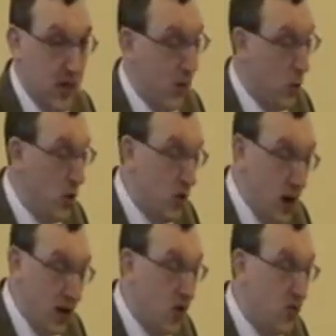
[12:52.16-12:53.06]
That would
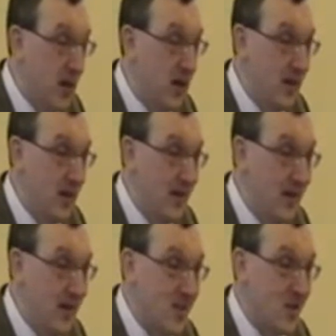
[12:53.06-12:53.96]
not have been
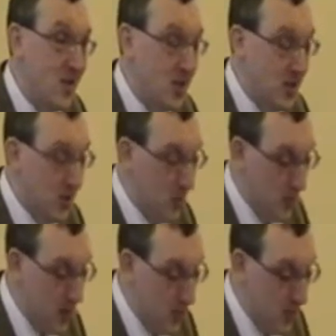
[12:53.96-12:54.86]
inconsistent
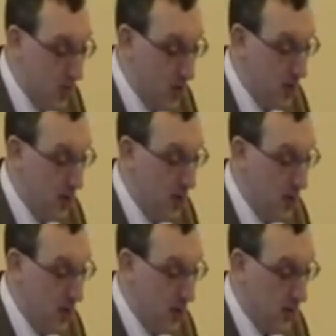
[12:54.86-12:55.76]
with His
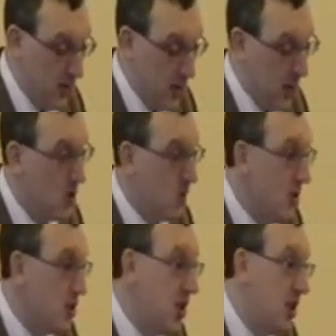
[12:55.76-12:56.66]
mercy. His
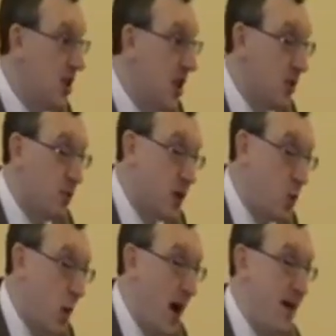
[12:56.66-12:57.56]
mercy did not
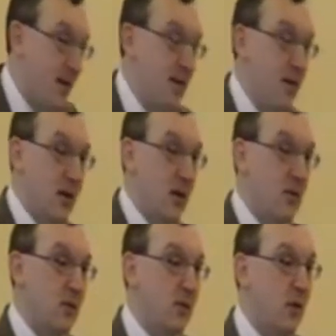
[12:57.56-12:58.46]

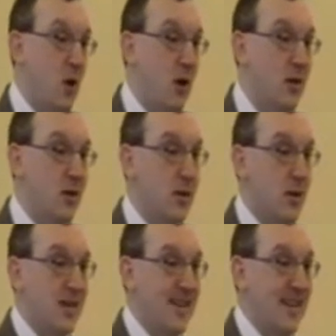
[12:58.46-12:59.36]
require that
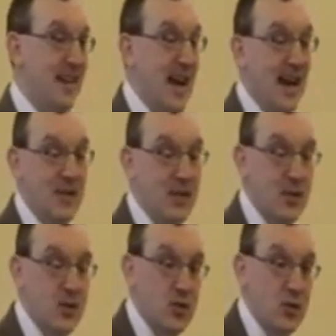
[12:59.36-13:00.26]
God elect
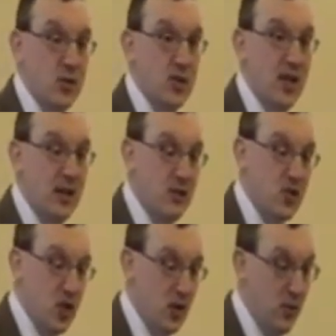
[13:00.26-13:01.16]
and so
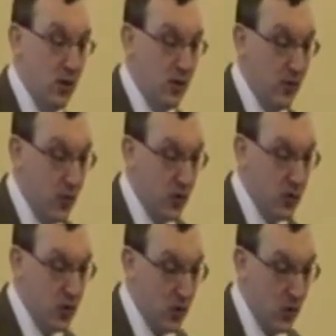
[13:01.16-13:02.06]
save some of
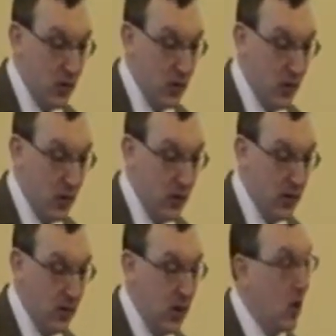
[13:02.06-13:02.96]
those who are
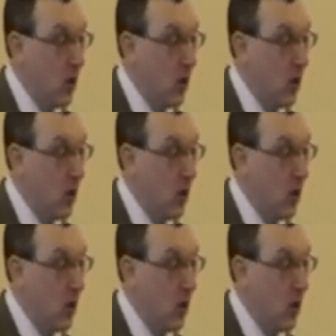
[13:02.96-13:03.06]
fallen.